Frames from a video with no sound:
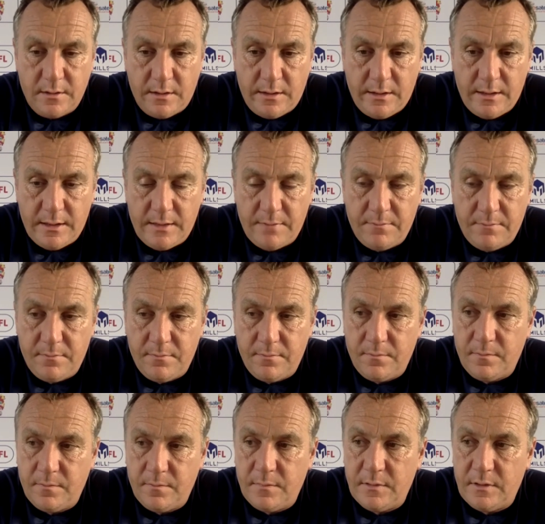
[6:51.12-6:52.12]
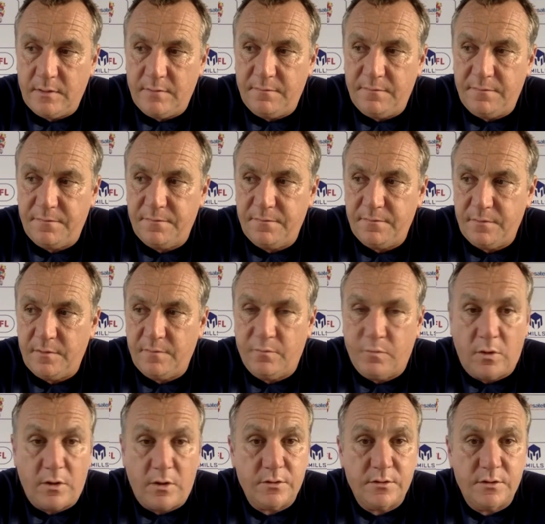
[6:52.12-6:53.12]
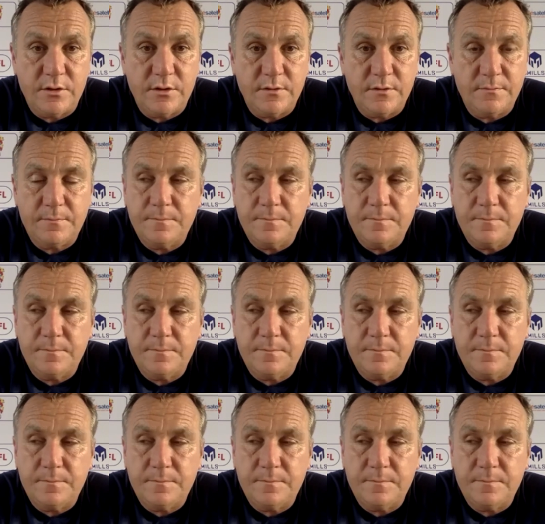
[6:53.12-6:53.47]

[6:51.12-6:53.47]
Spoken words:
have worked.